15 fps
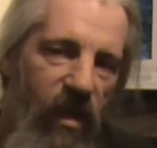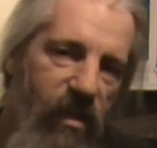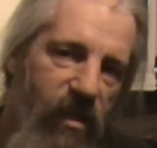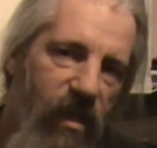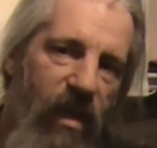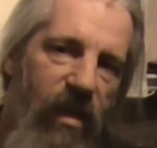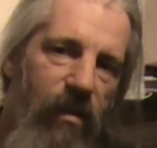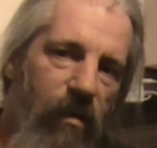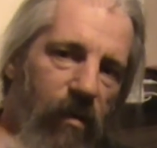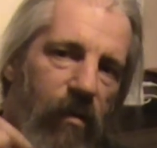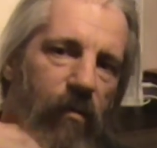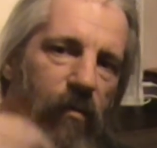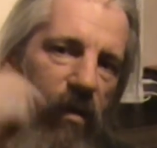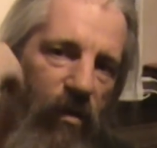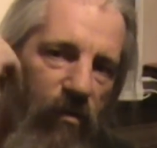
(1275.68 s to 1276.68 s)
to get
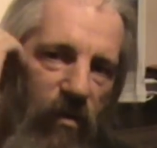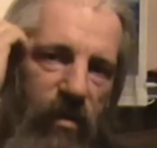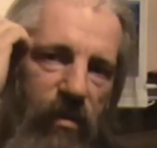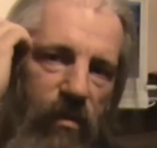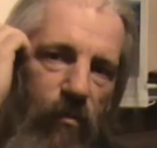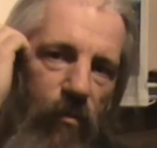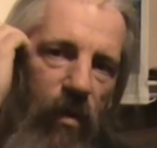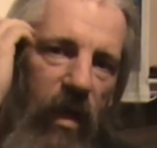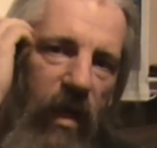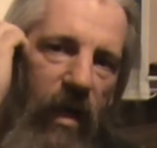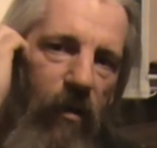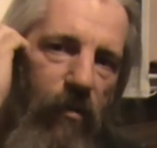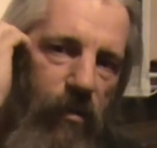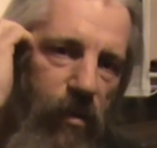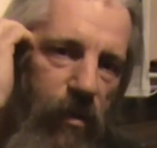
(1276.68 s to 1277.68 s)
the address and all that
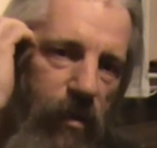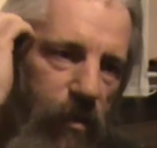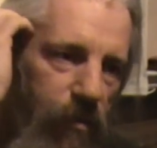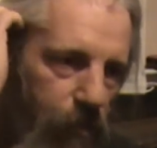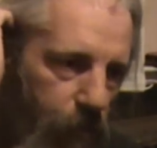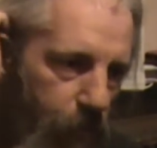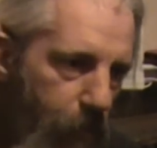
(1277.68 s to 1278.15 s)
out to you.